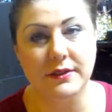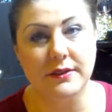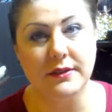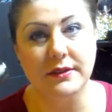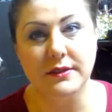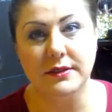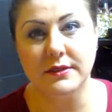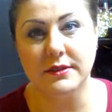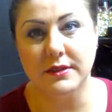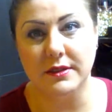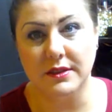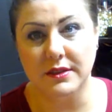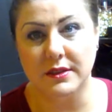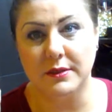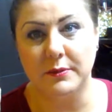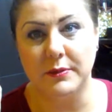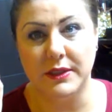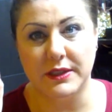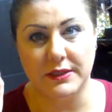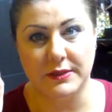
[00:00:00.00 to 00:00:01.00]
this is a
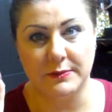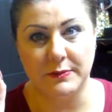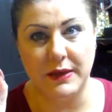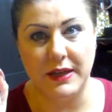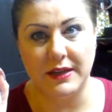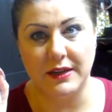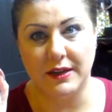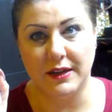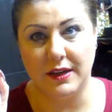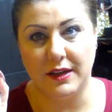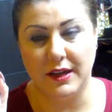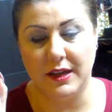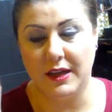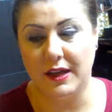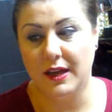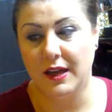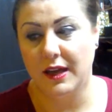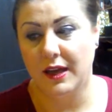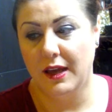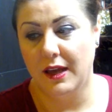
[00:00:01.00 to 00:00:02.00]
little bit spendy
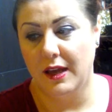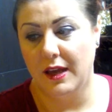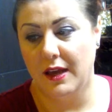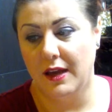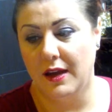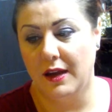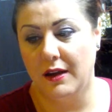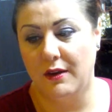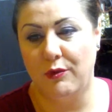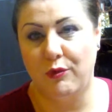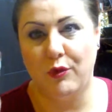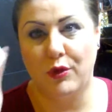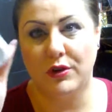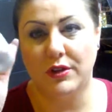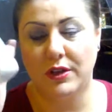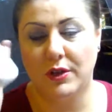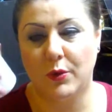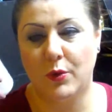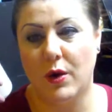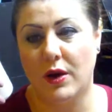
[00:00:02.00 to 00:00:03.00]
for
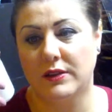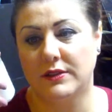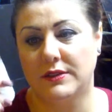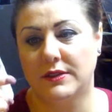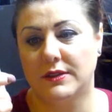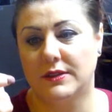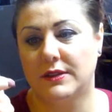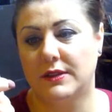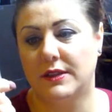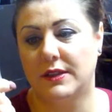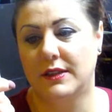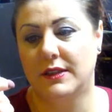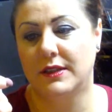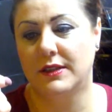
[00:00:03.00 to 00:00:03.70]
the quantity.